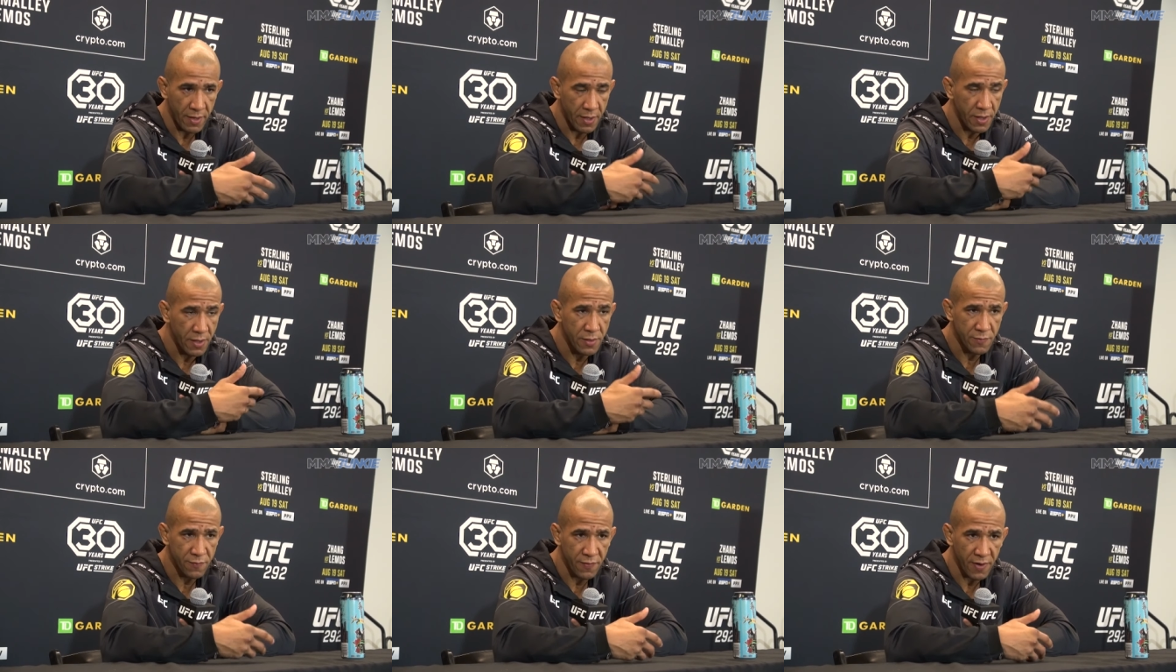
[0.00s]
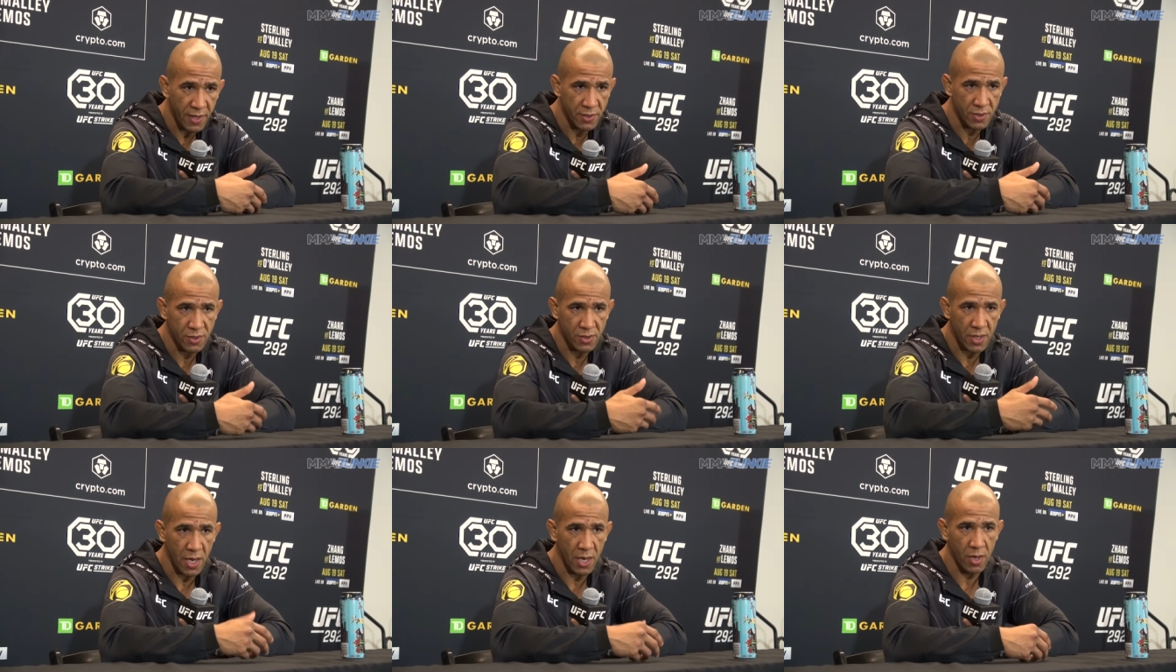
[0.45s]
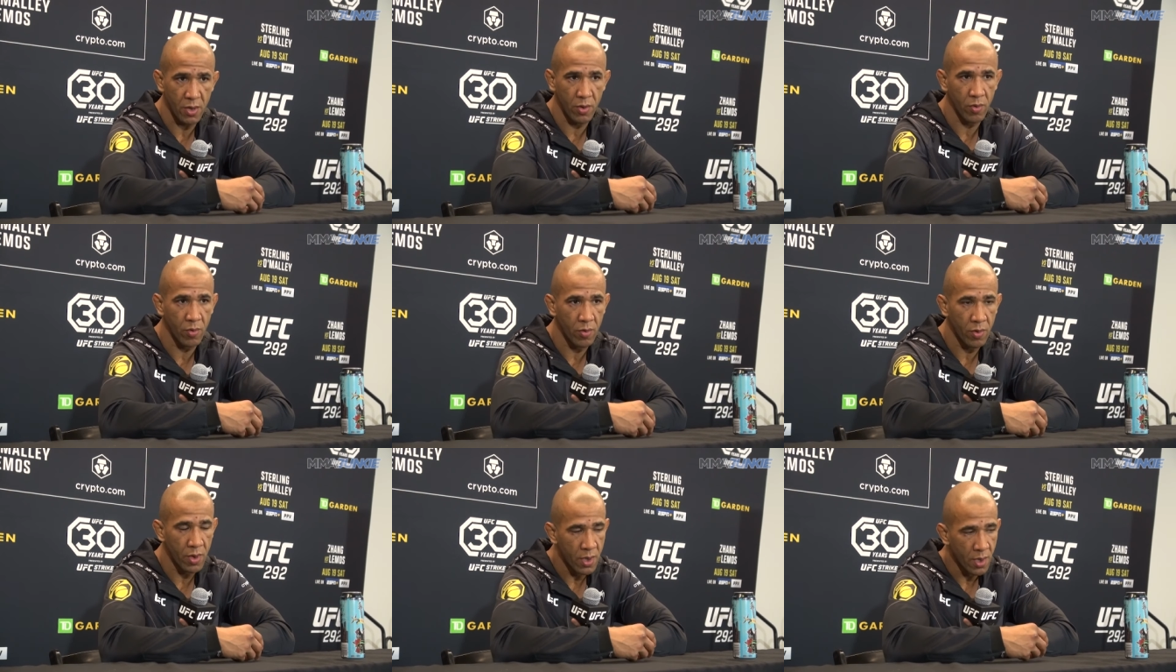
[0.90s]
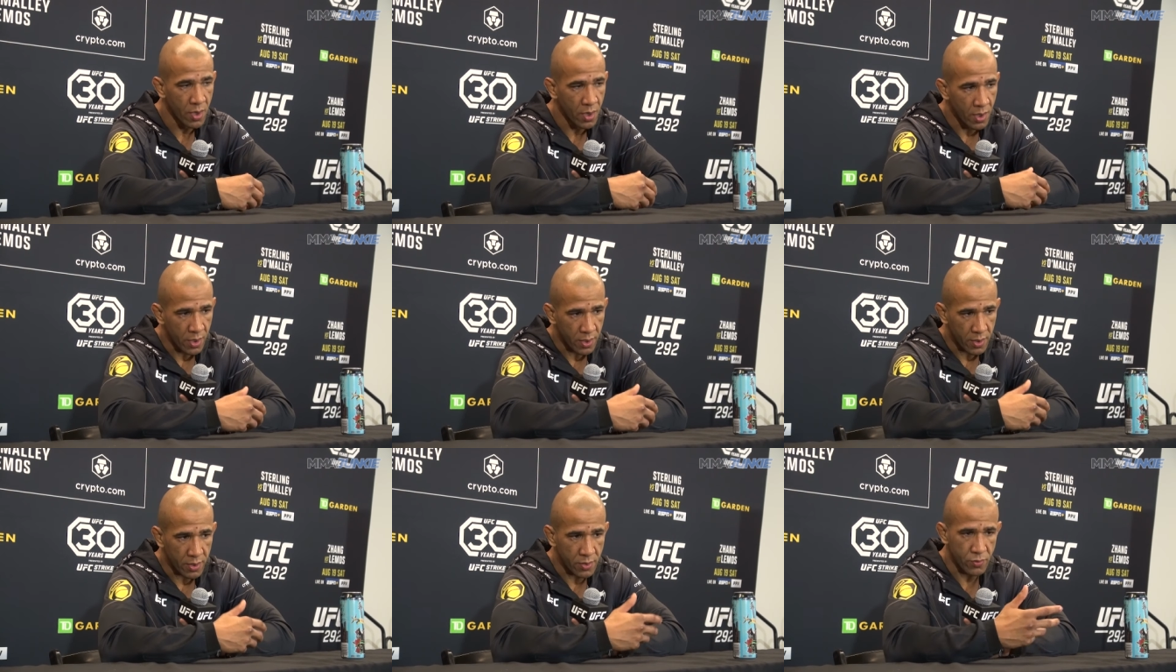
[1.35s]
his fight style,
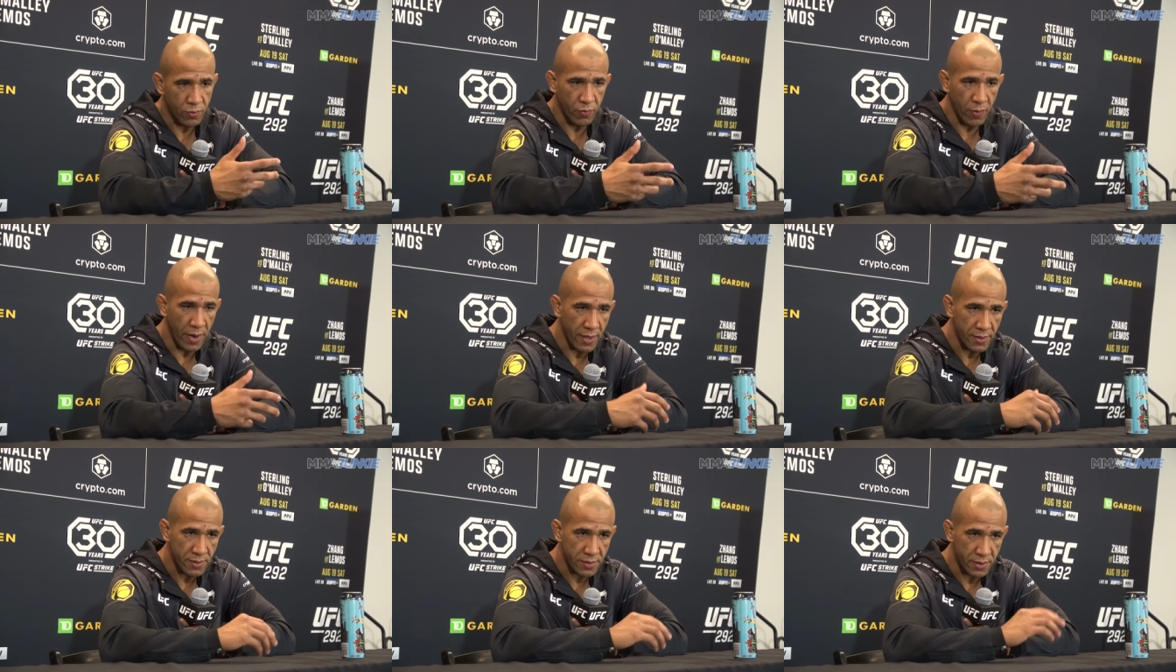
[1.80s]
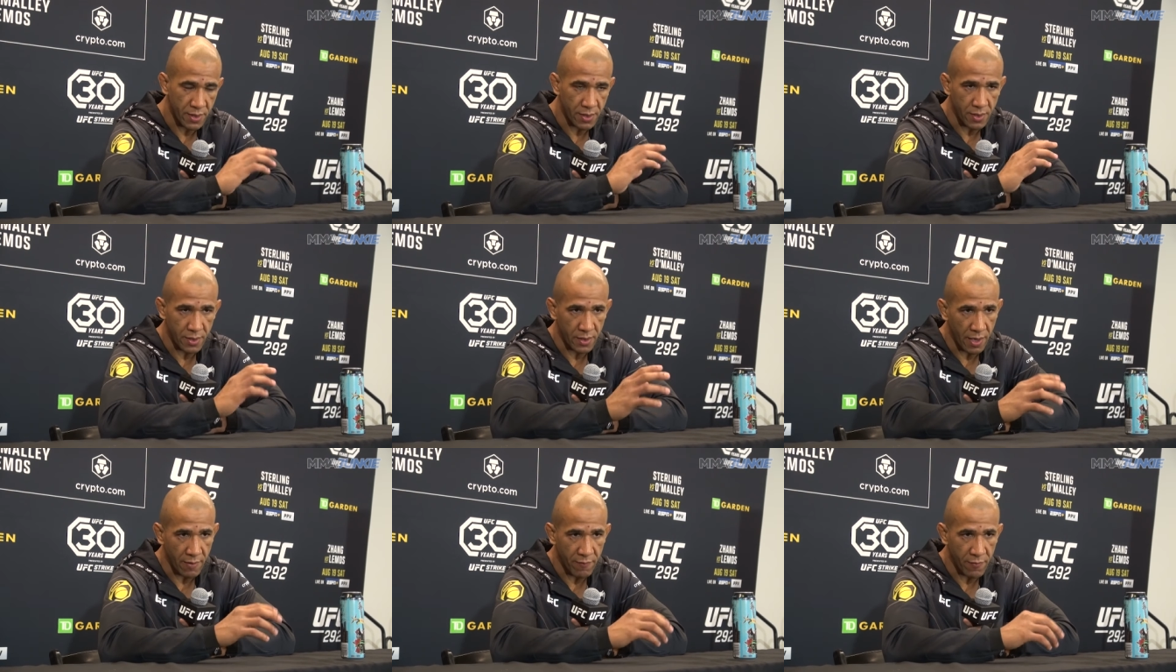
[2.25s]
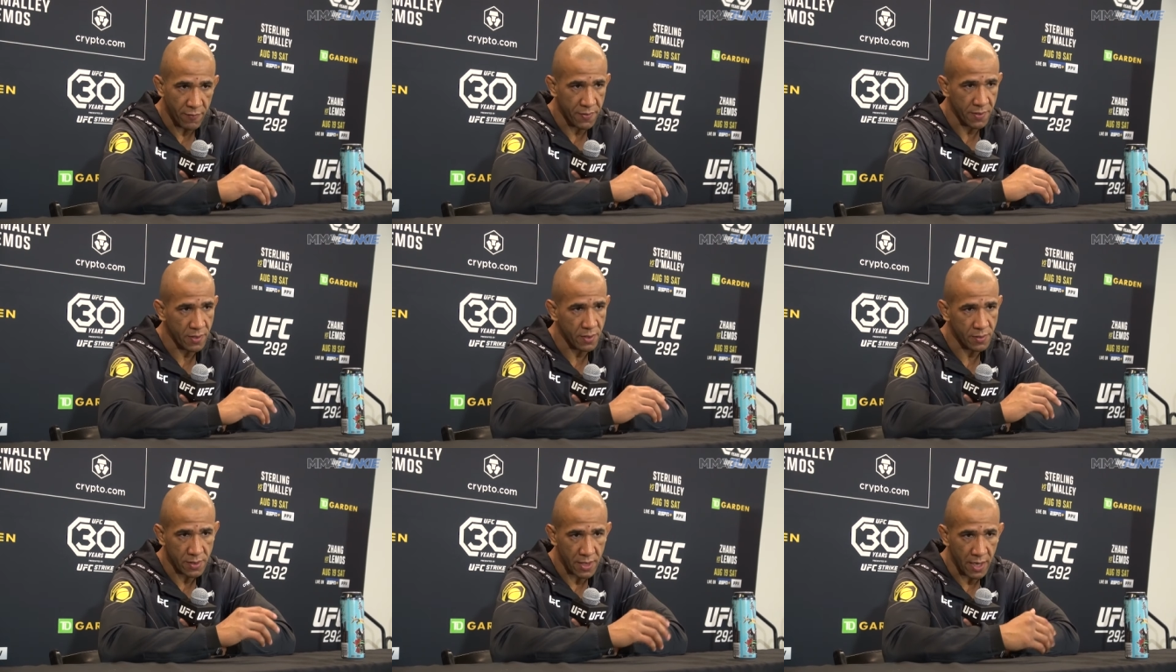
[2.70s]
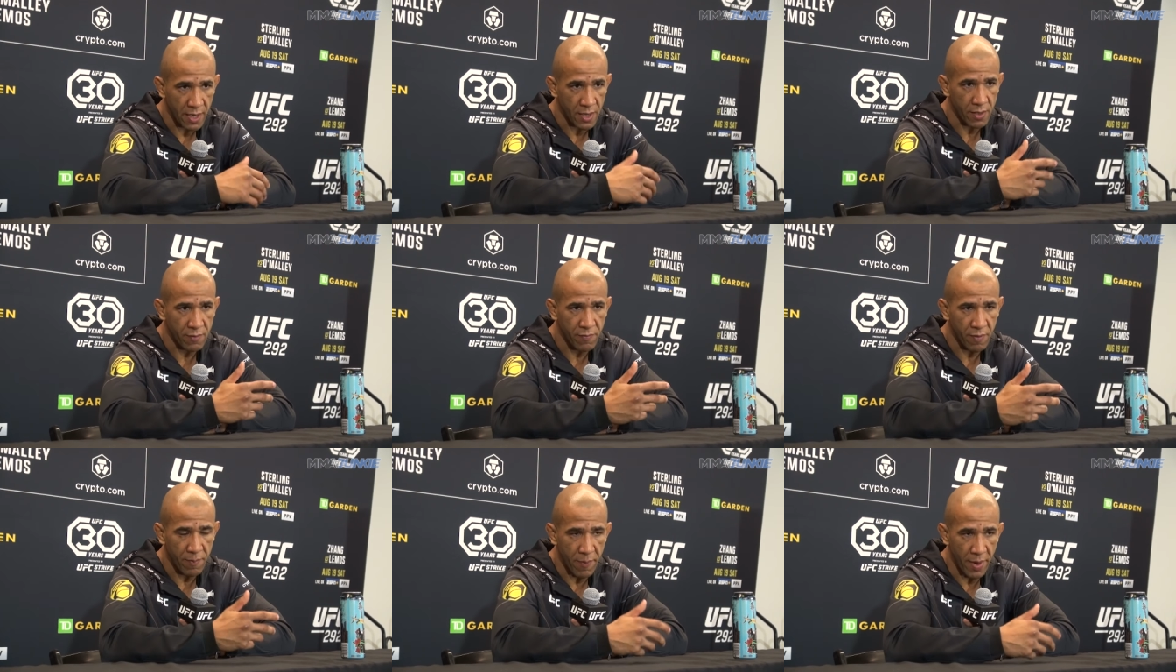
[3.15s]
his wrestling and everything is
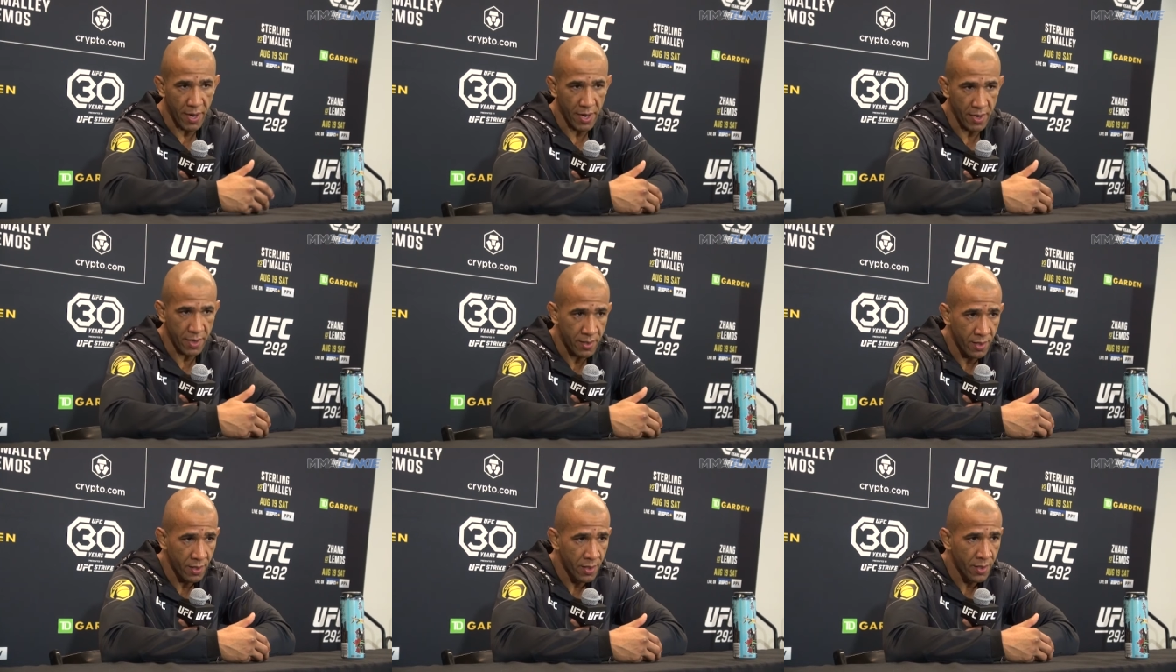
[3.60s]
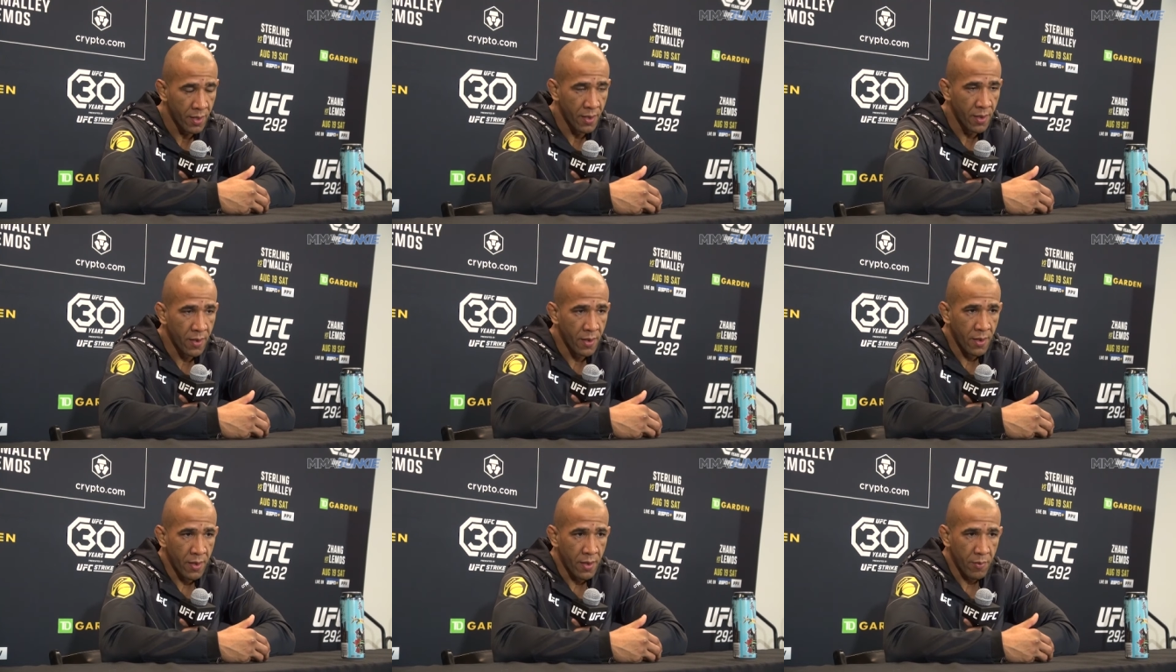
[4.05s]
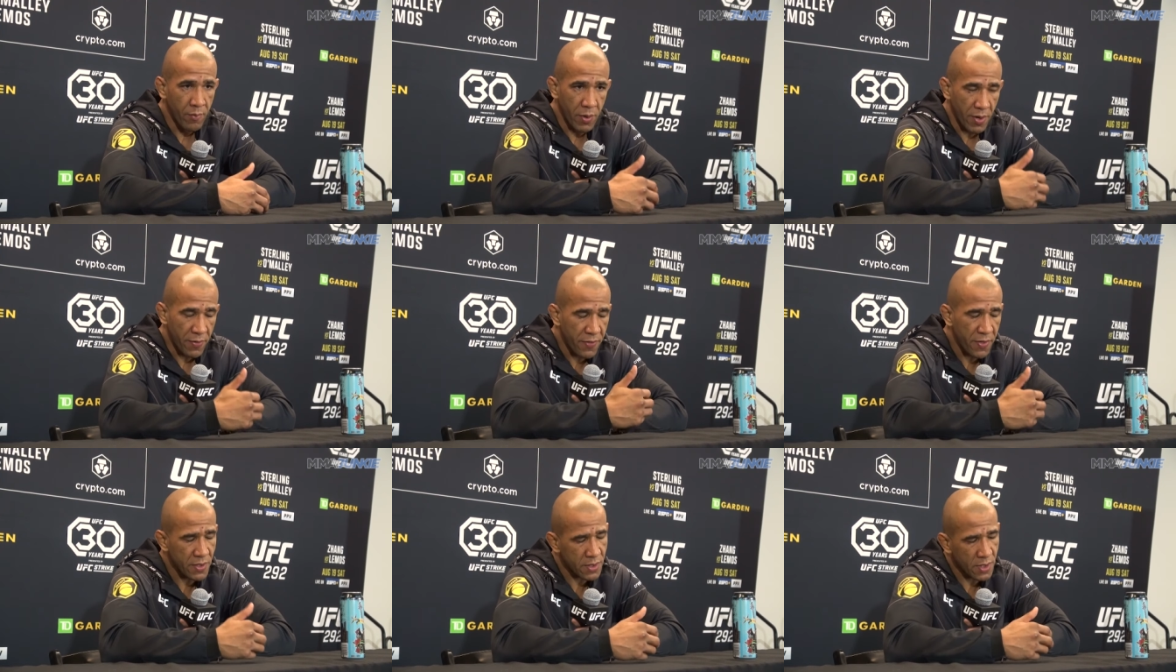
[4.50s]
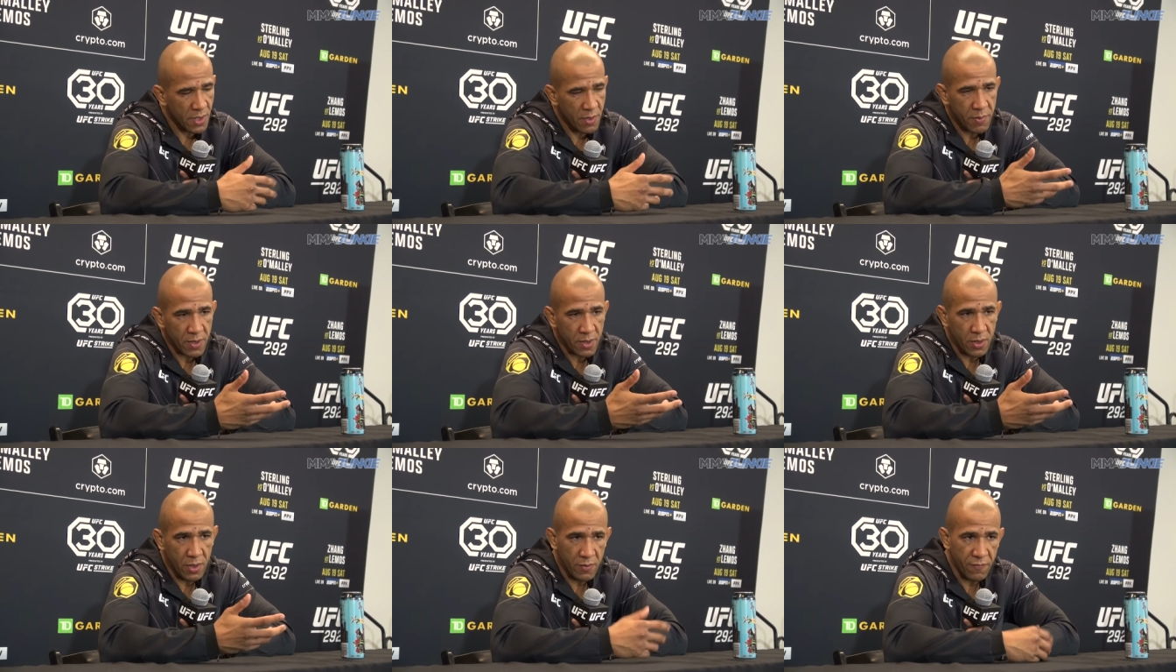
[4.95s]
getting even better. But I think it's going to
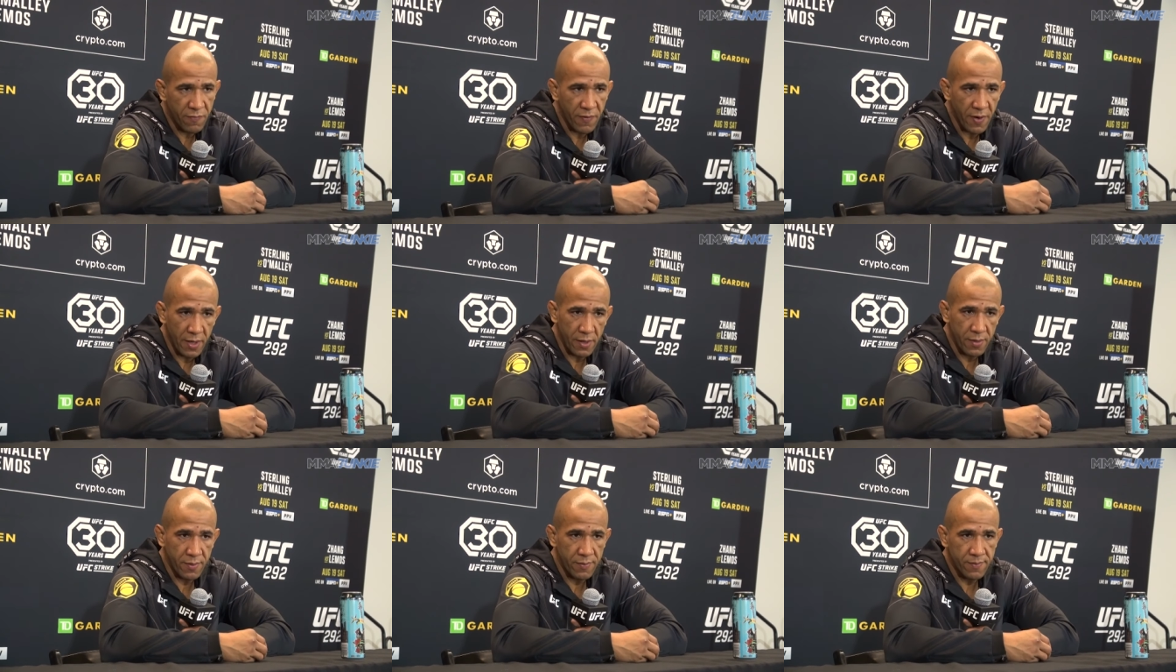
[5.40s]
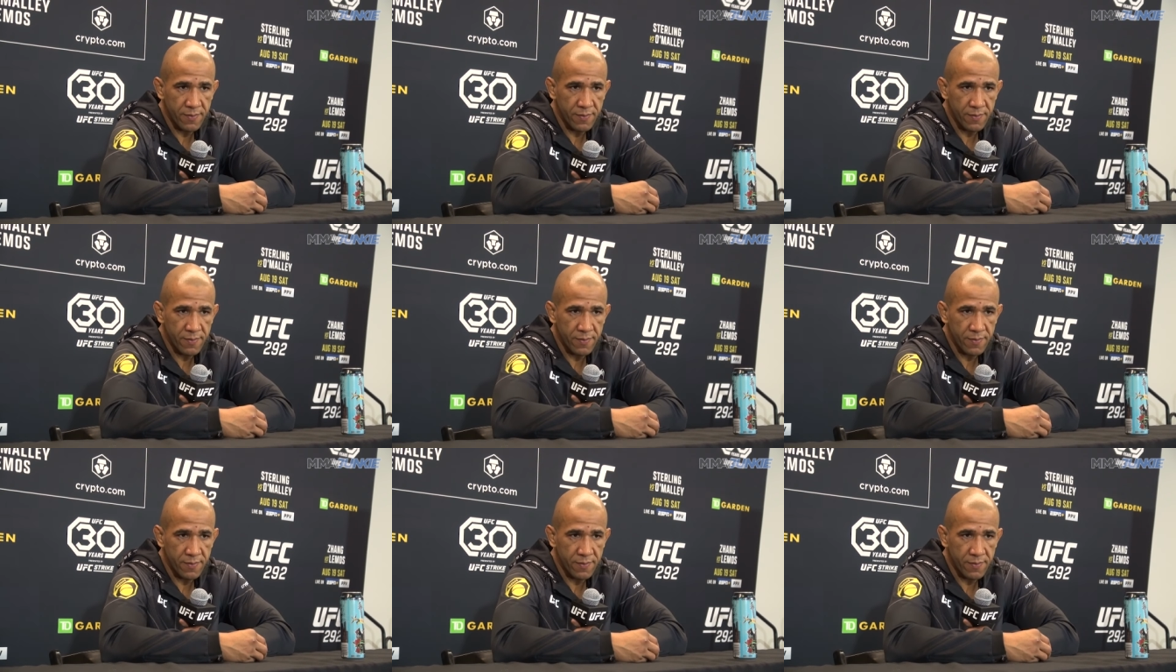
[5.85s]
be a good fight.